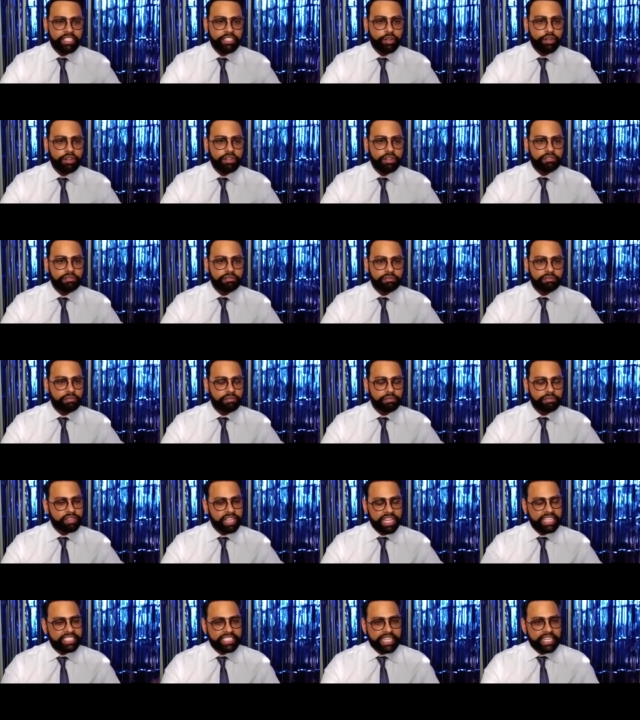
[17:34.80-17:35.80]
on
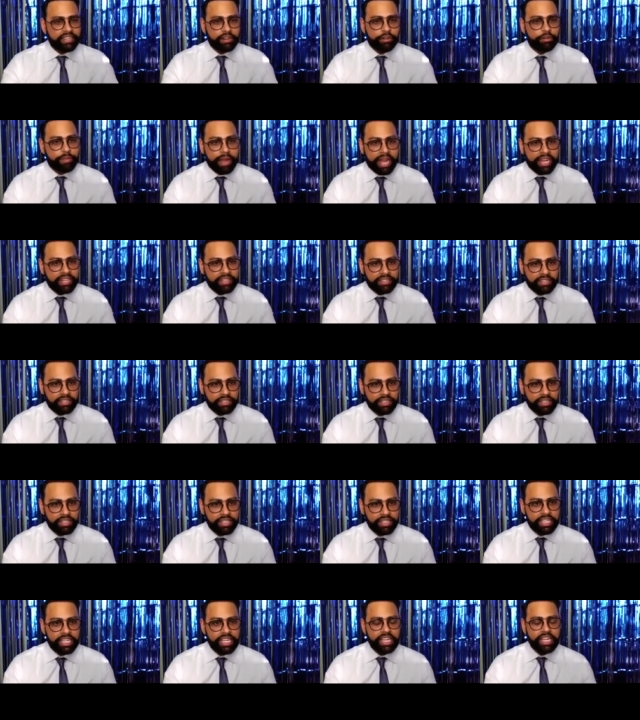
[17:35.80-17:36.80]
things that don't matter.
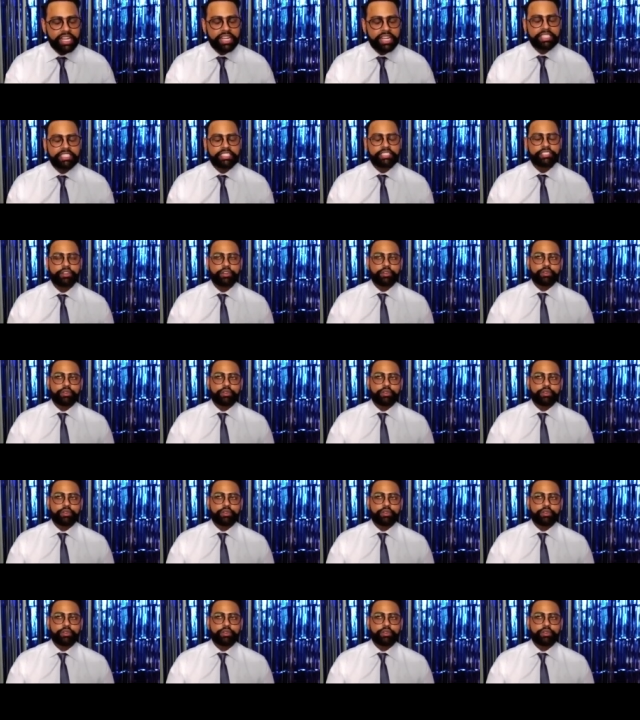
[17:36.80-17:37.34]
So